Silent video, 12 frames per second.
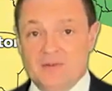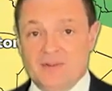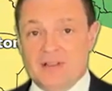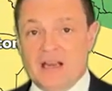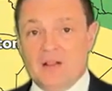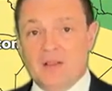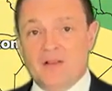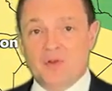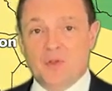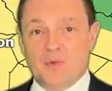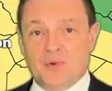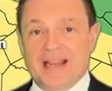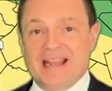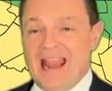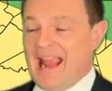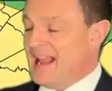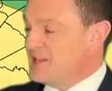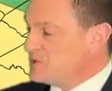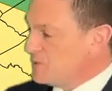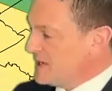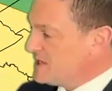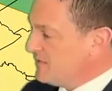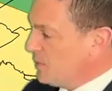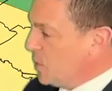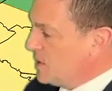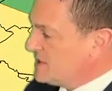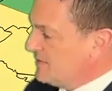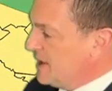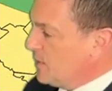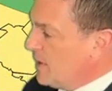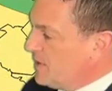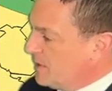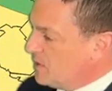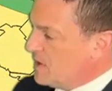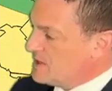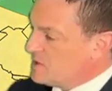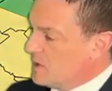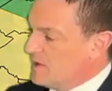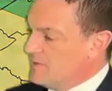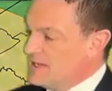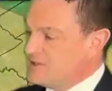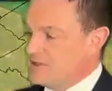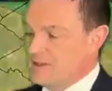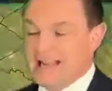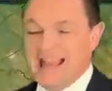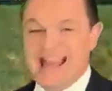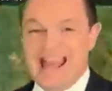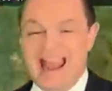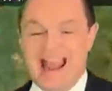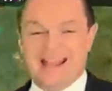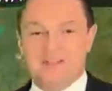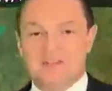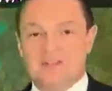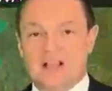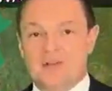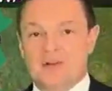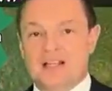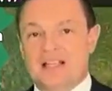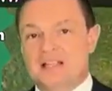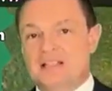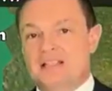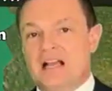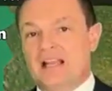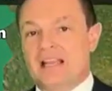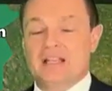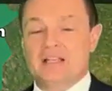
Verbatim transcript: We've got a level three enhanced risk for severe weather across all of eastern and southern Kentucky.